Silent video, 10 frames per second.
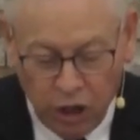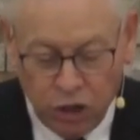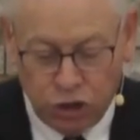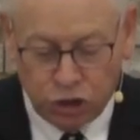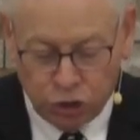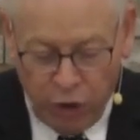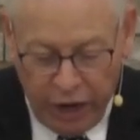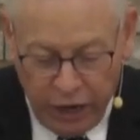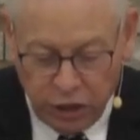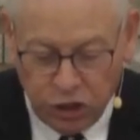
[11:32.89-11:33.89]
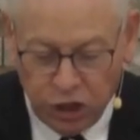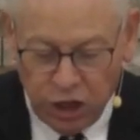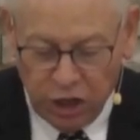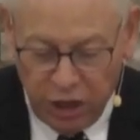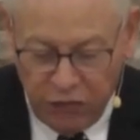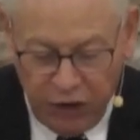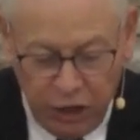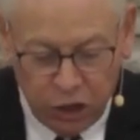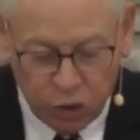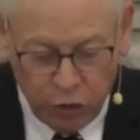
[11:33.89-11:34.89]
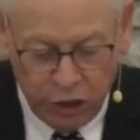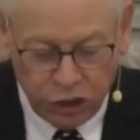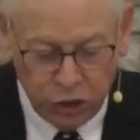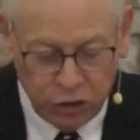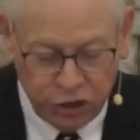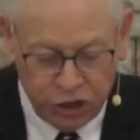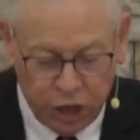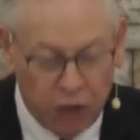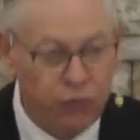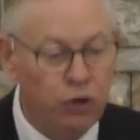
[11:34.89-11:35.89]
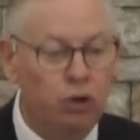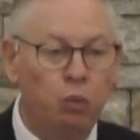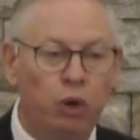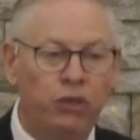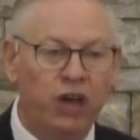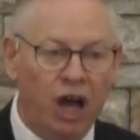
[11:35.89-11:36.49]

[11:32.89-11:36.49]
strange living creatures covered with